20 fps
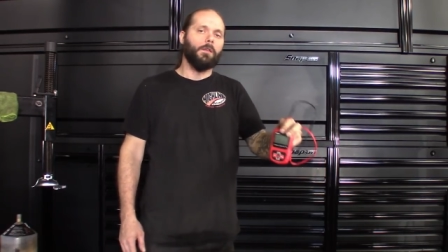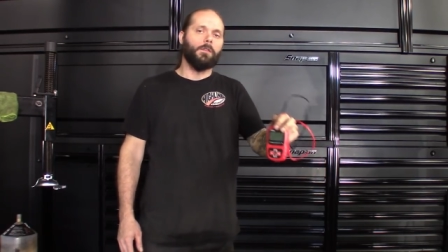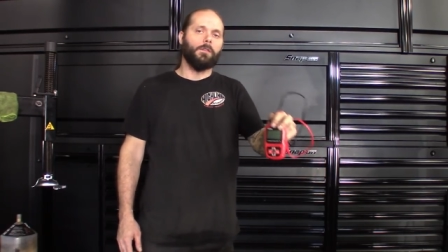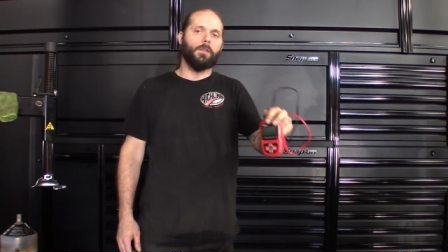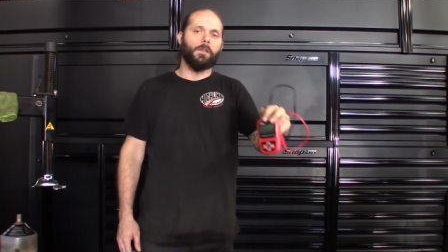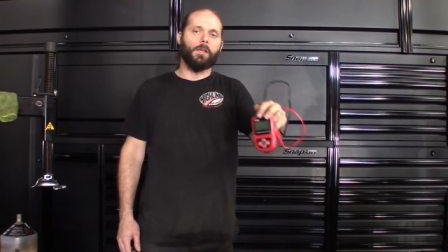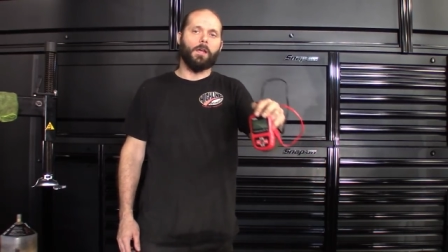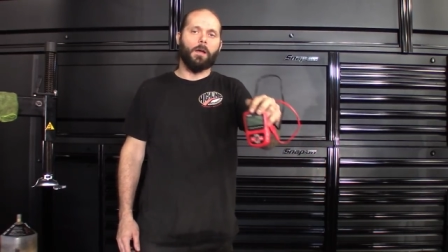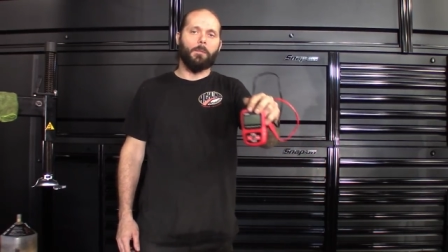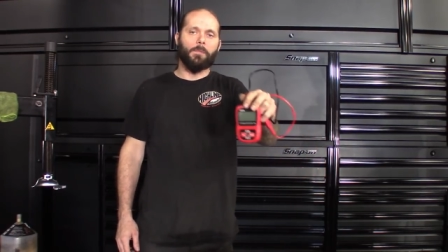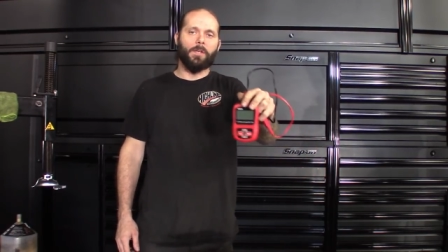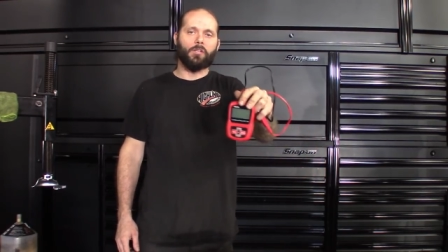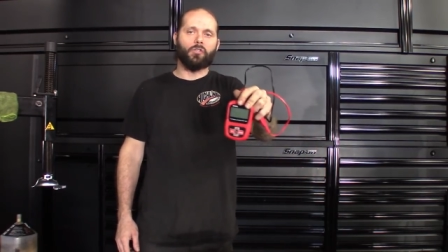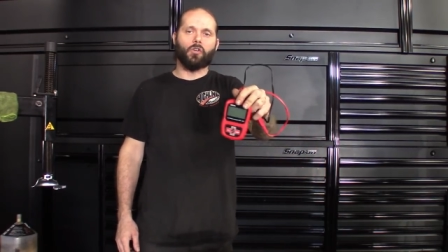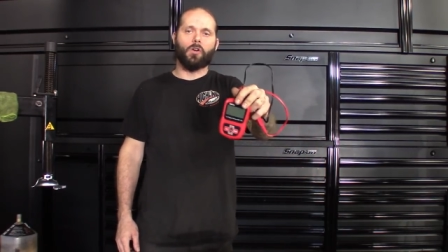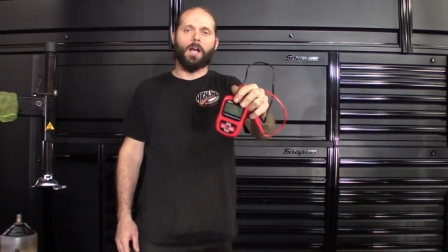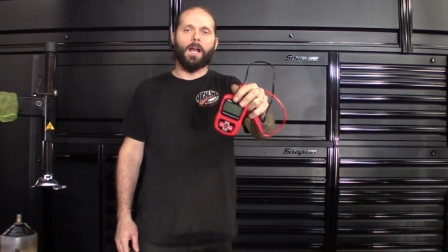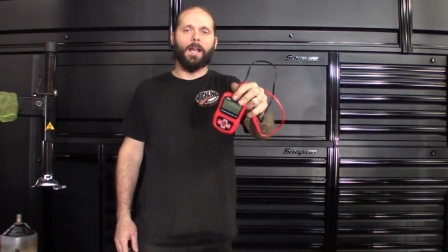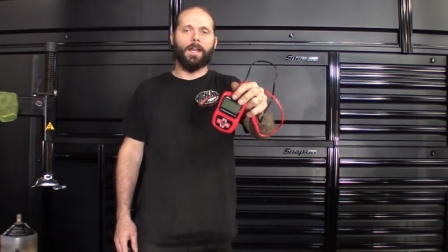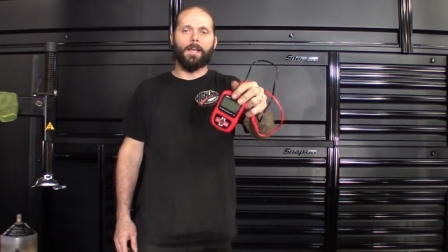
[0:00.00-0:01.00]
the uh,
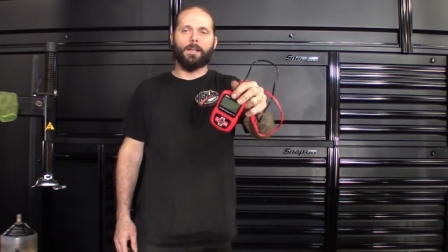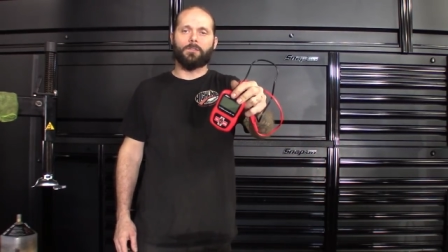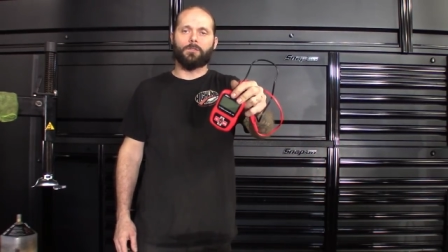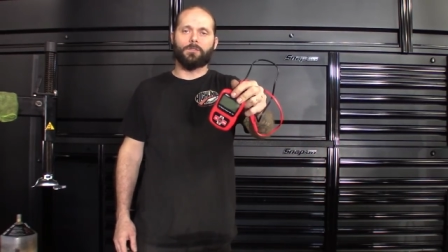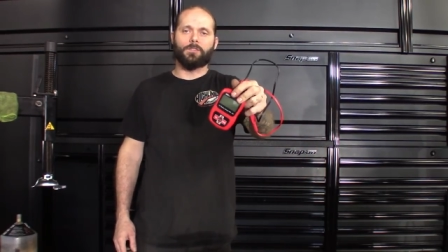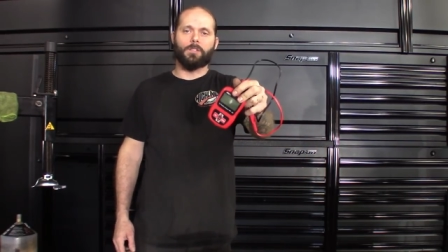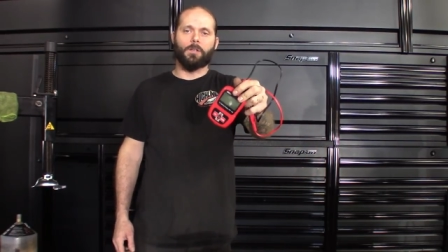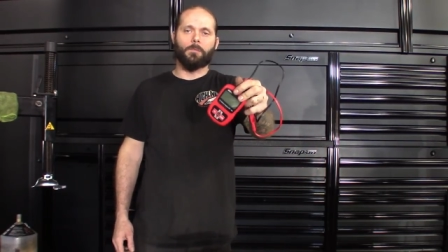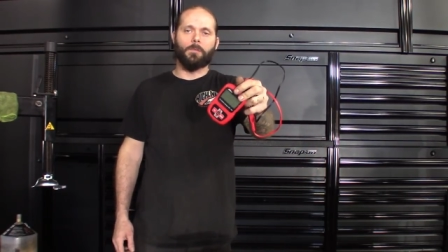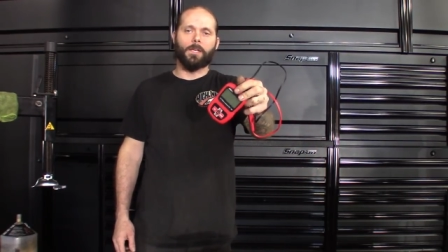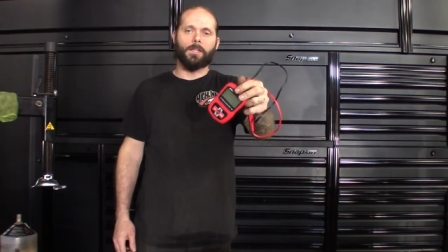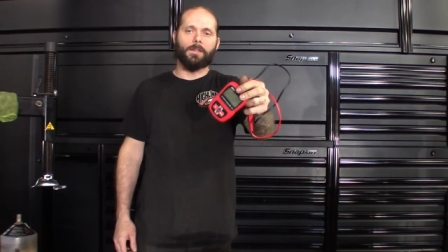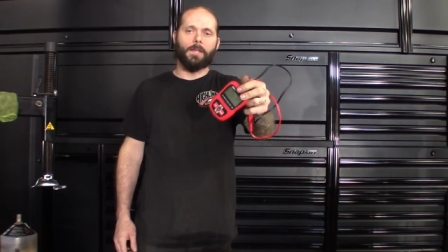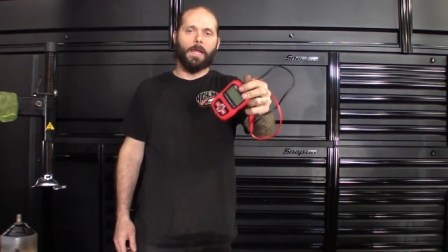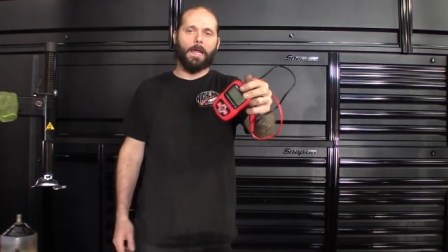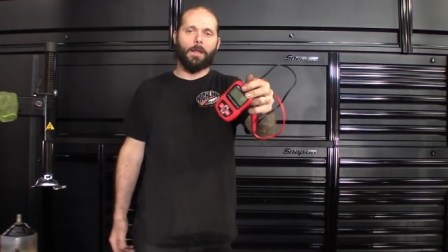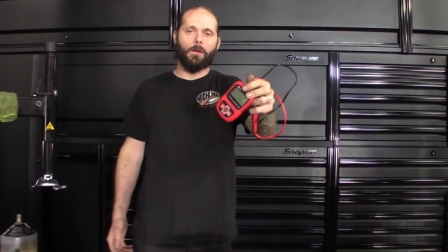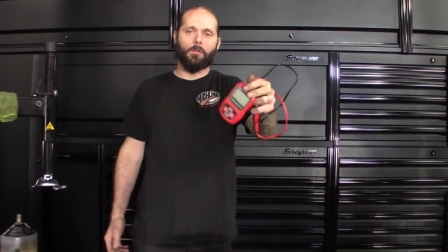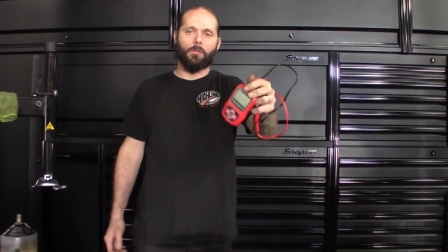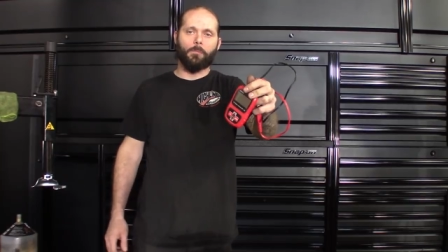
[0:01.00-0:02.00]
Midtronics or something like
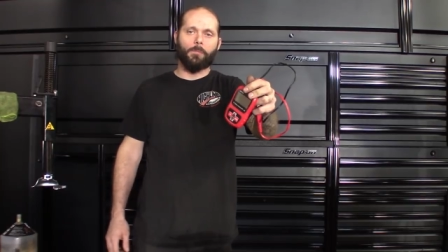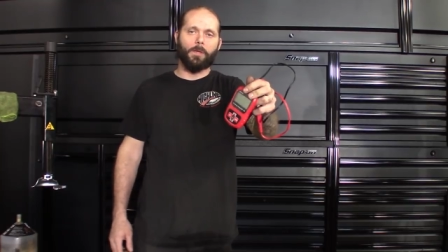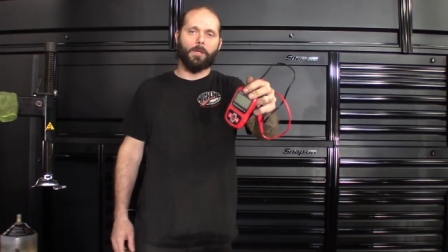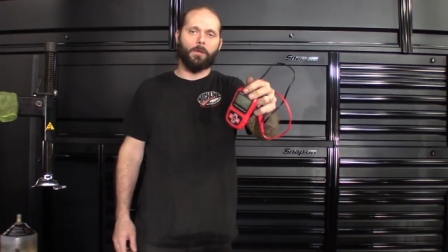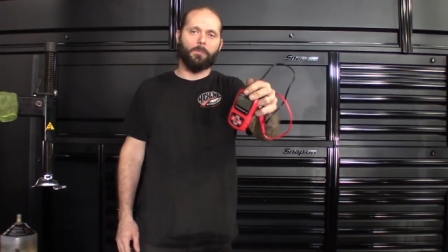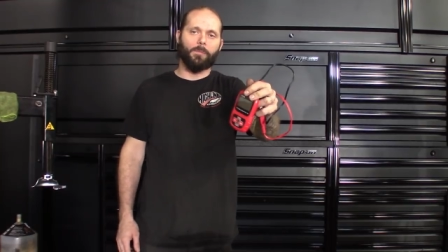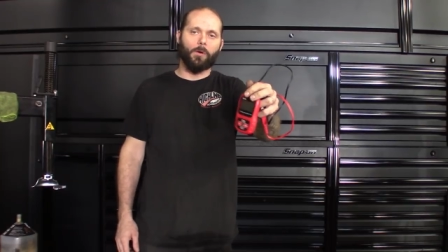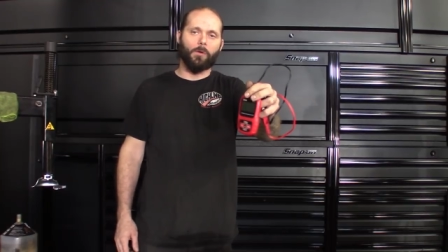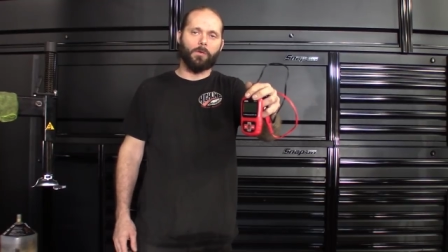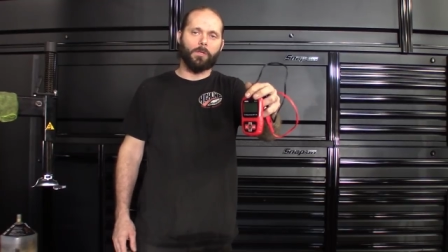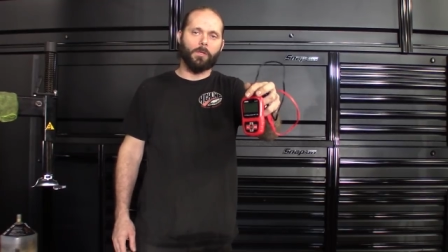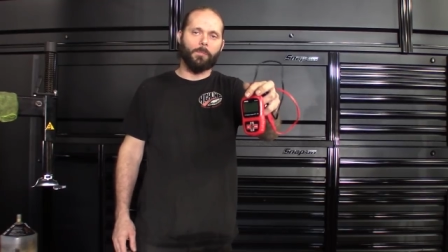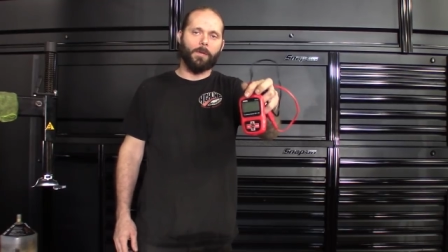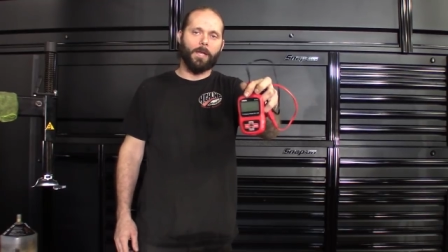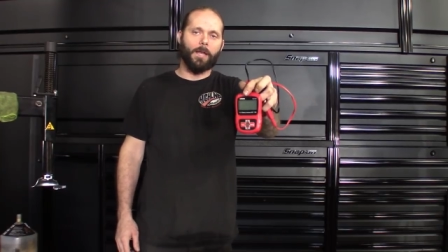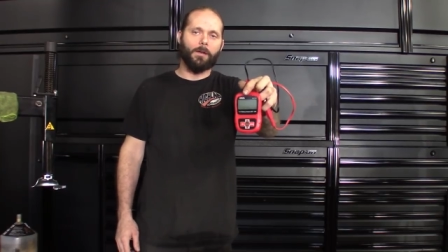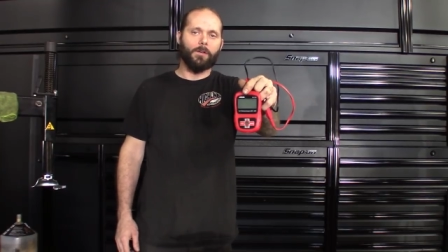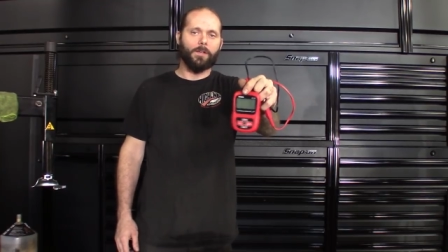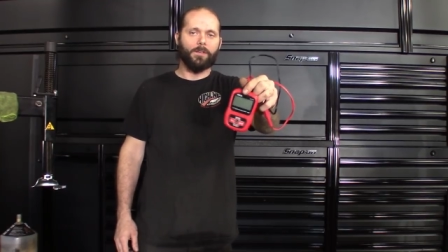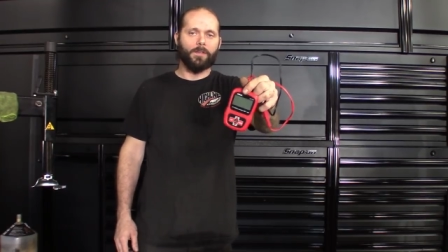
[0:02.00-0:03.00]
that, or the big bulky
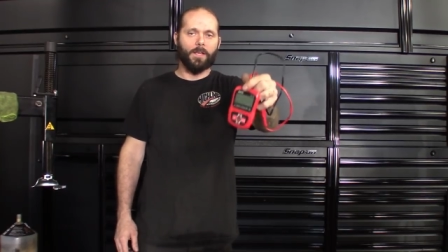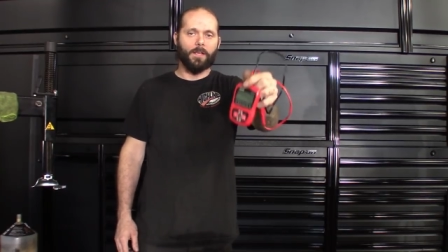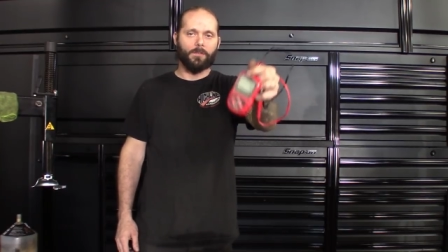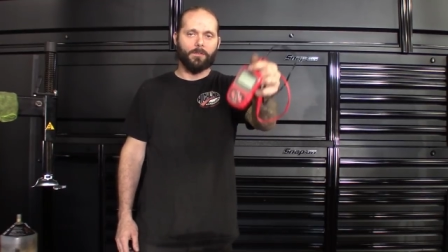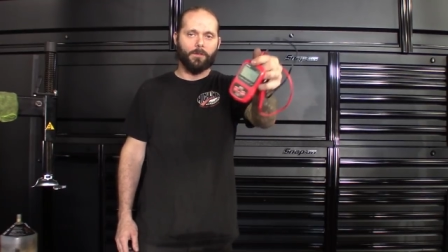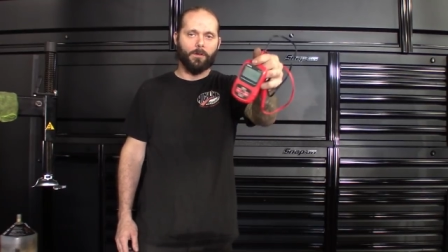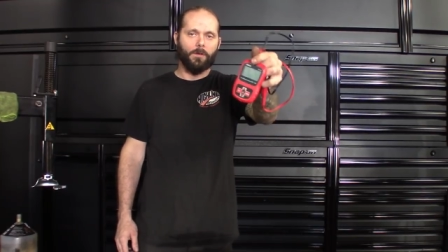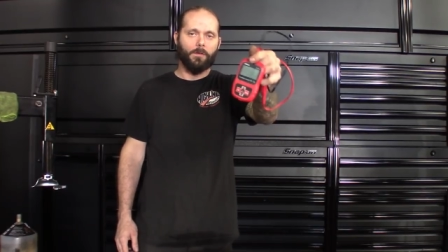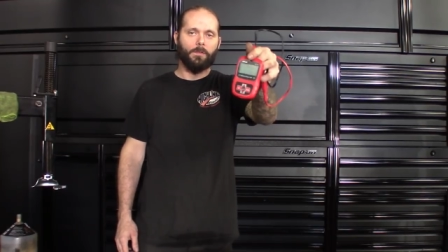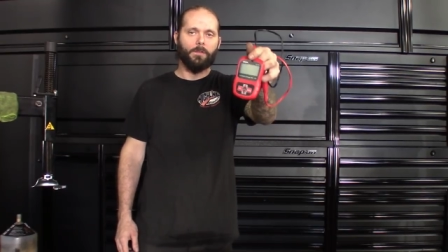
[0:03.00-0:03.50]
battery tester.